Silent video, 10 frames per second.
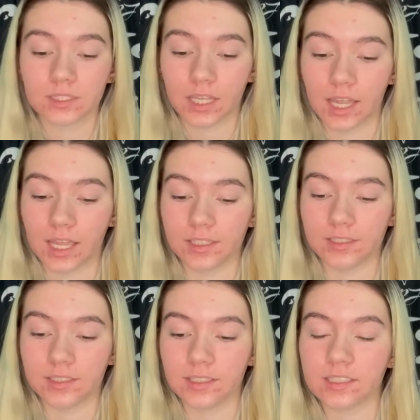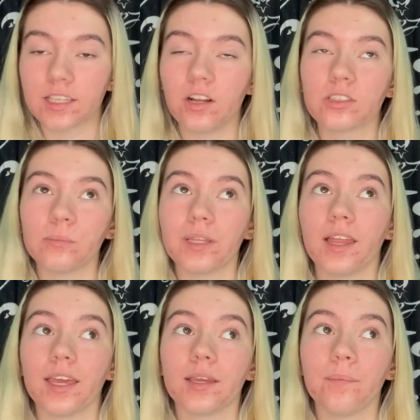And this can also be
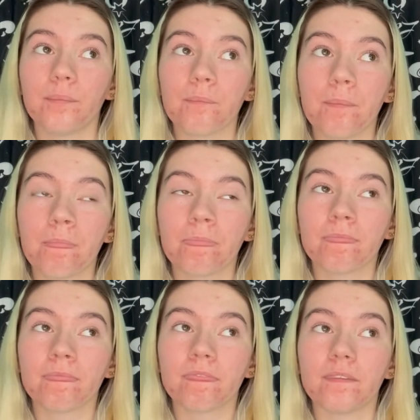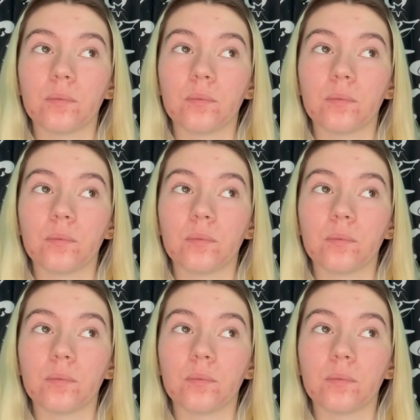like the